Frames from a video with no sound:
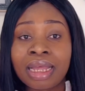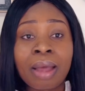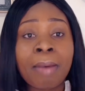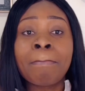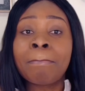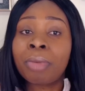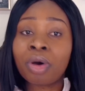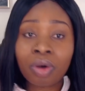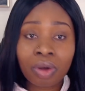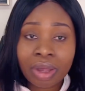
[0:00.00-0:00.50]

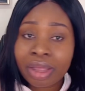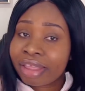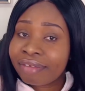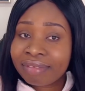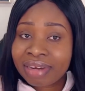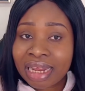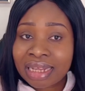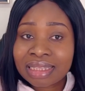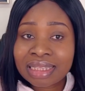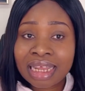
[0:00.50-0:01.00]
But
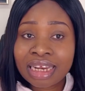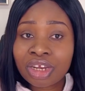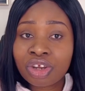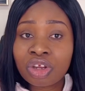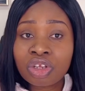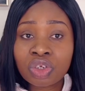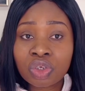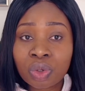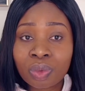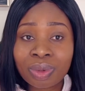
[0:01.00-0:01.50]
even as that, they
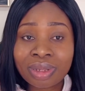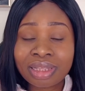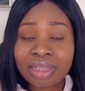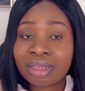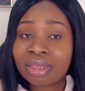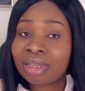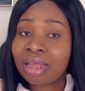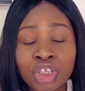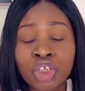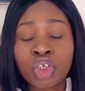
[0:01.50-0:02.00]
don't joke with
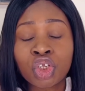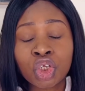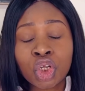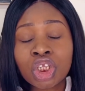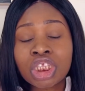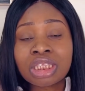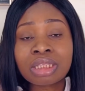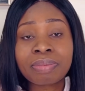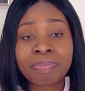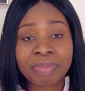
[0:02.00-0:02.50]
it.
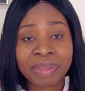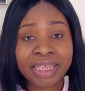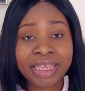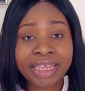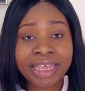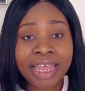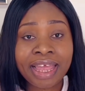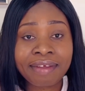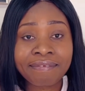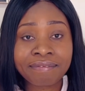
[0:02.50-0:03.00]
Just be
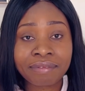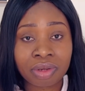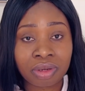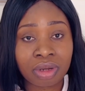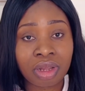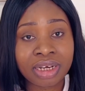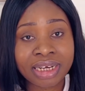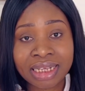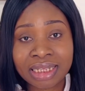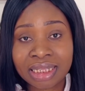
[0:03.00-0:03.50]
careful.
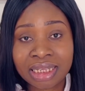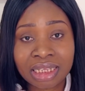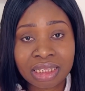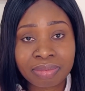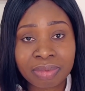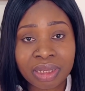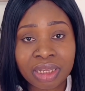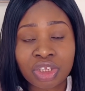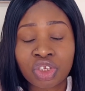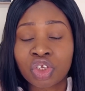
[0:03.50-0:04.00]
Honestly
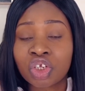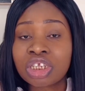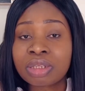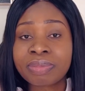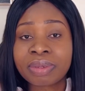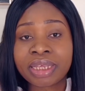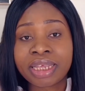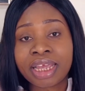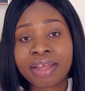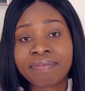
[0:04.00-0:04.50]
speaking, just be
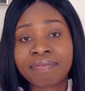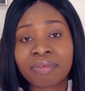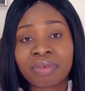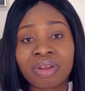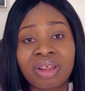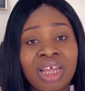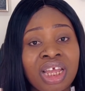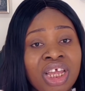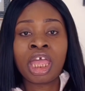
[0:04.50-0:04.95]
careful.